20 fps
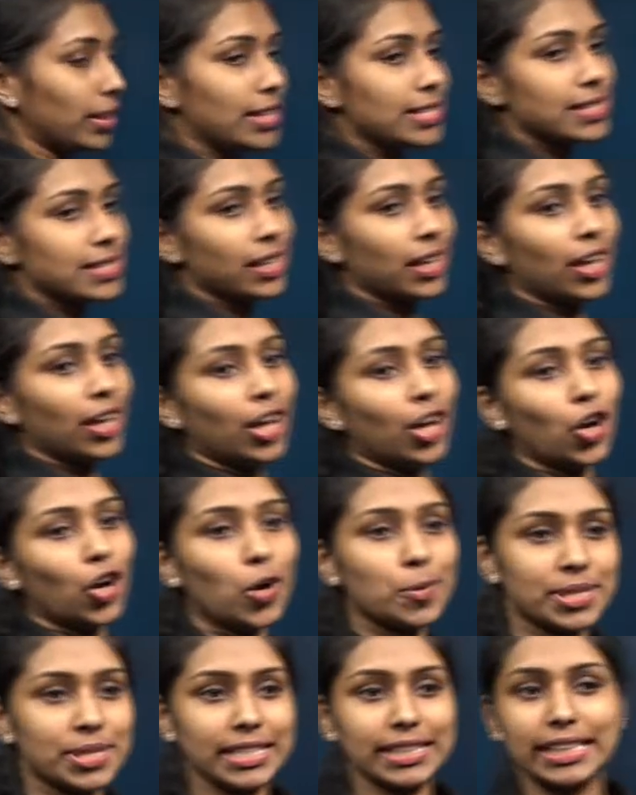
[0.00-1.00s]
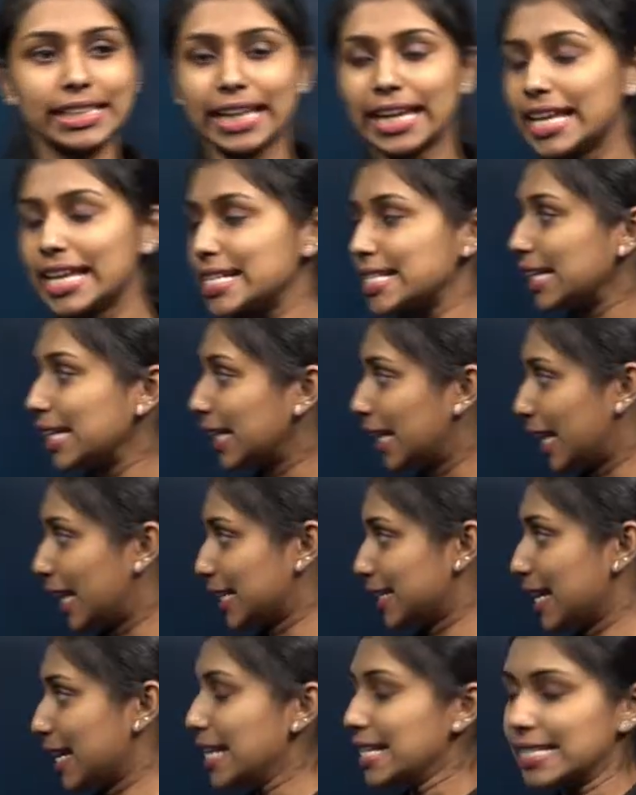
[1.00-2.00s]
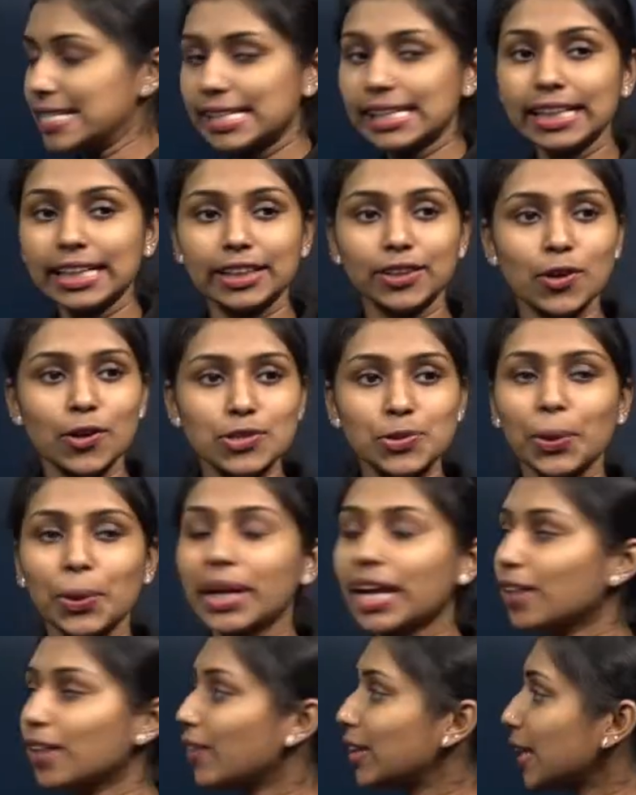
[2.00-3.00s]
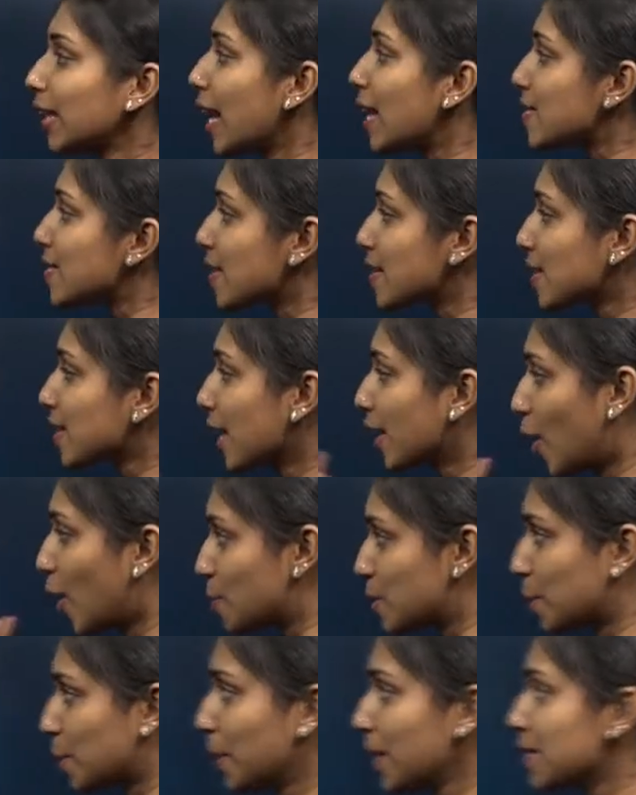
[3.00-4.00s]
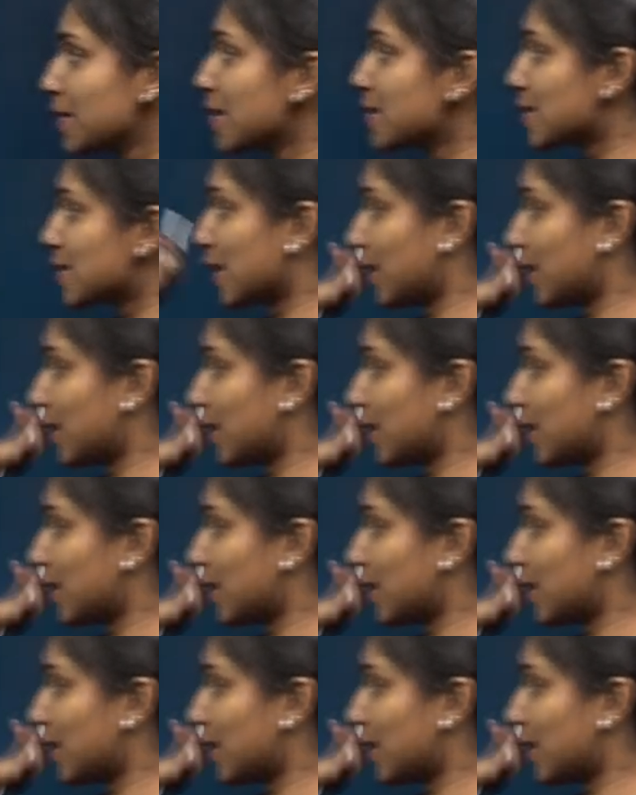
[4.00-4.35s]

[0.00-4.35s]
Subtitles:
Yes. Option 3 is the correct answer. Those who are giving the answers like option B, just